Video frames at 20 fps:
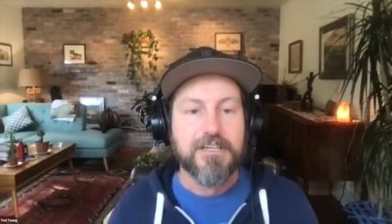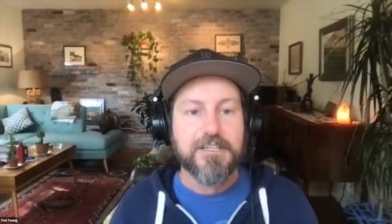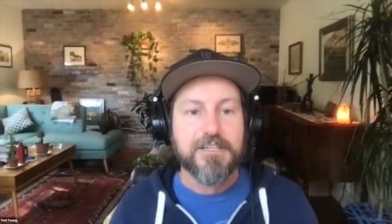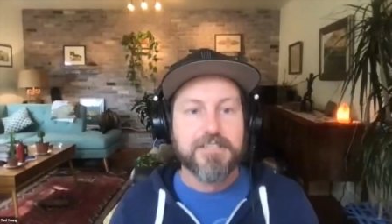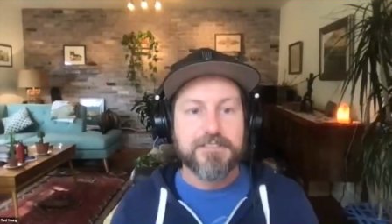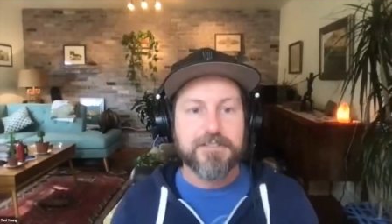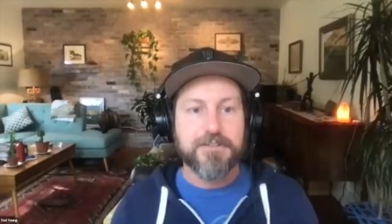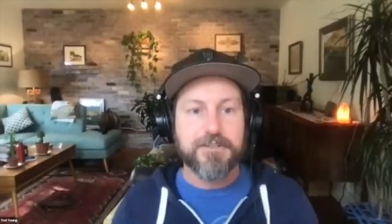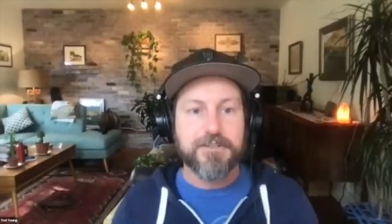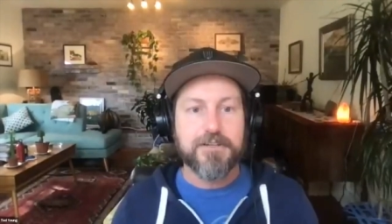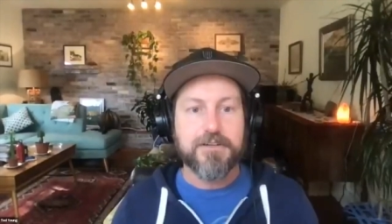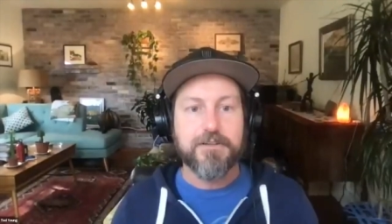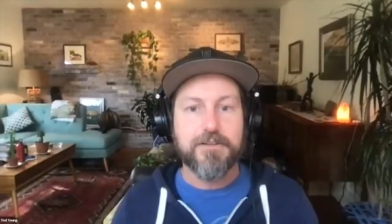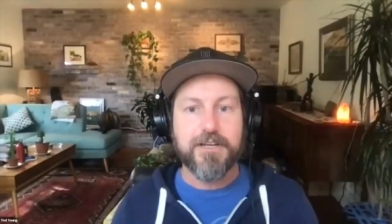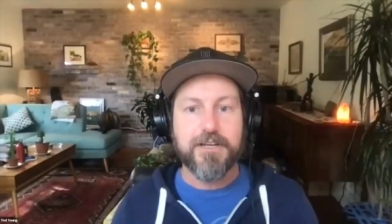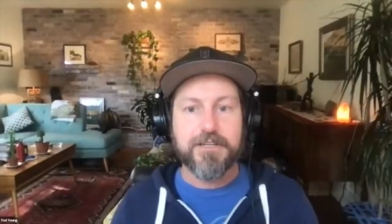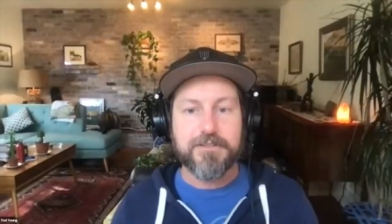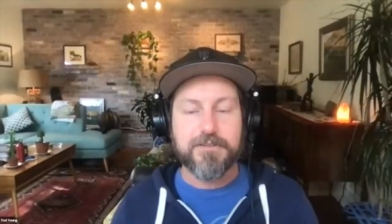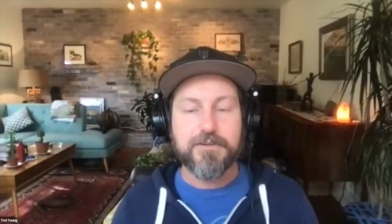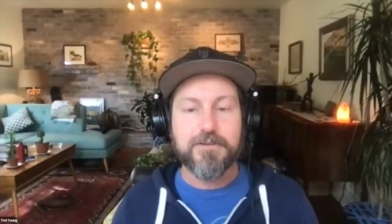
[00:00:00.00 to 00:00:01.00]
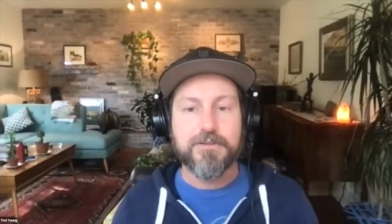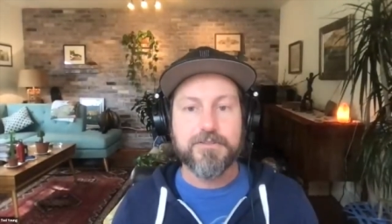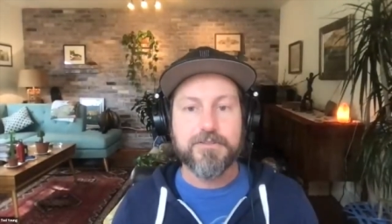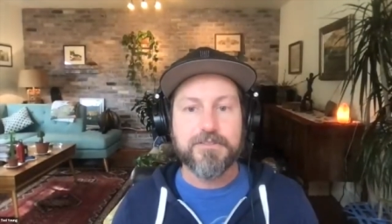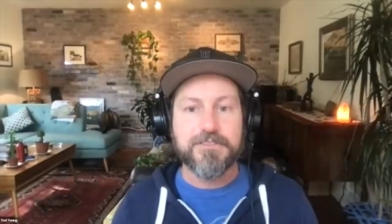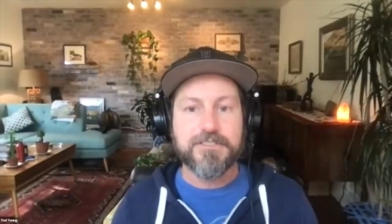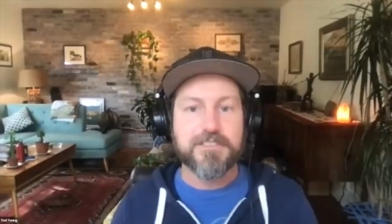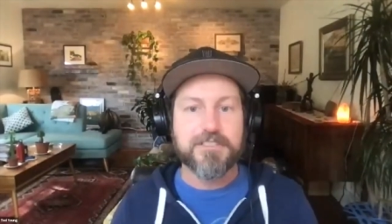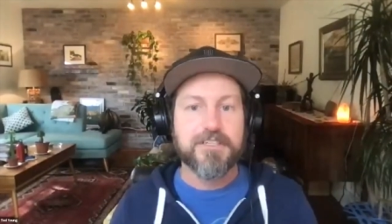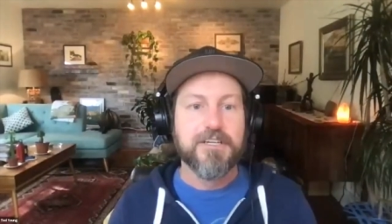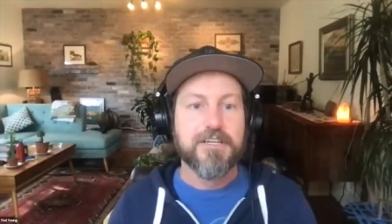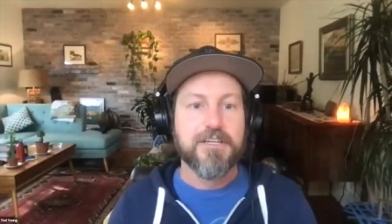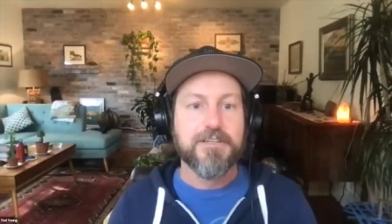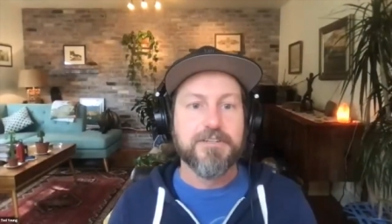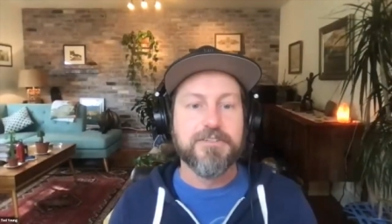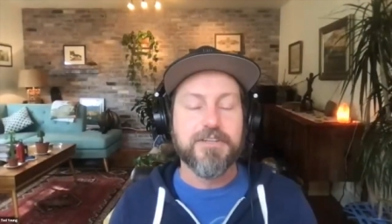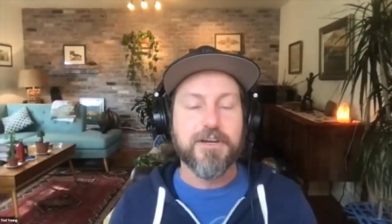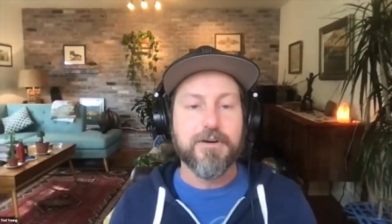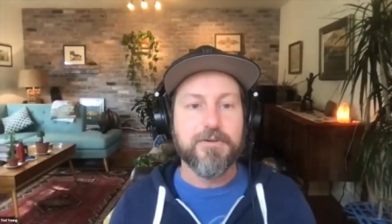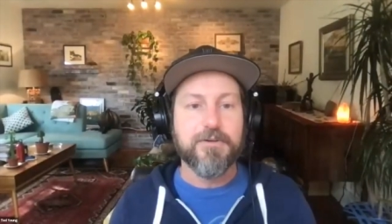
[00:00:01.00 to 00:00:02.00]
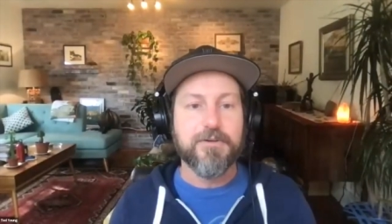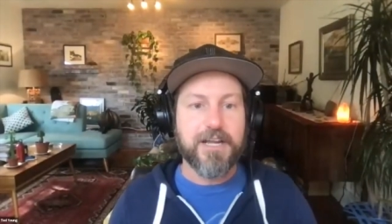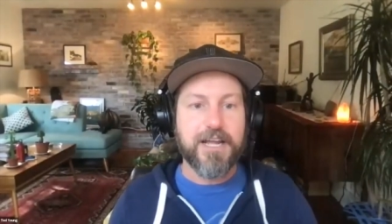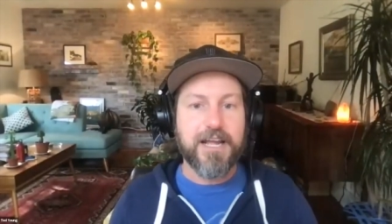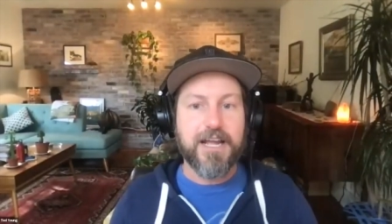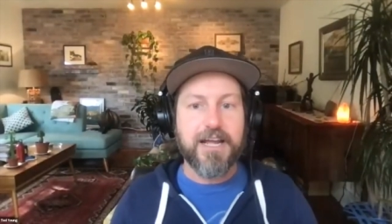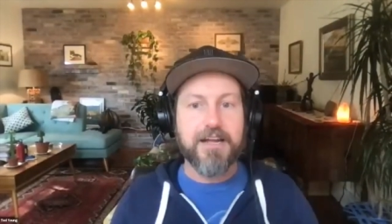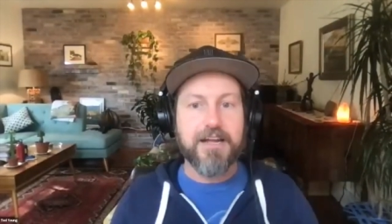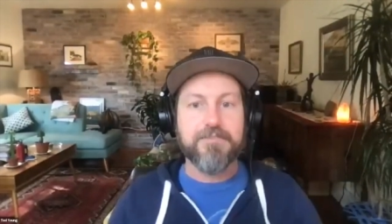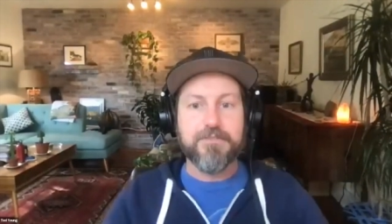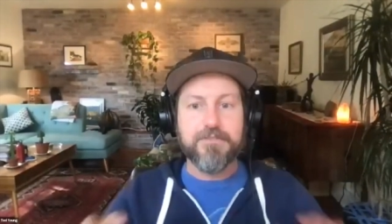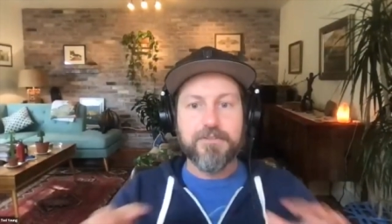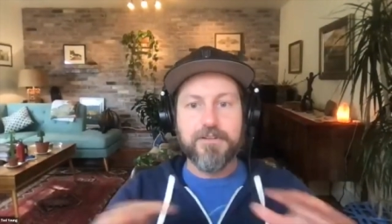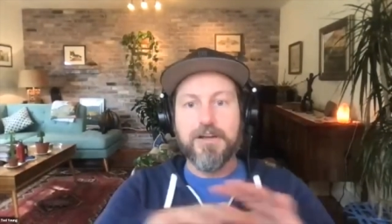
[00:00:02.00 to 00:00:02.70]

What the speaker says: So the collectors don't have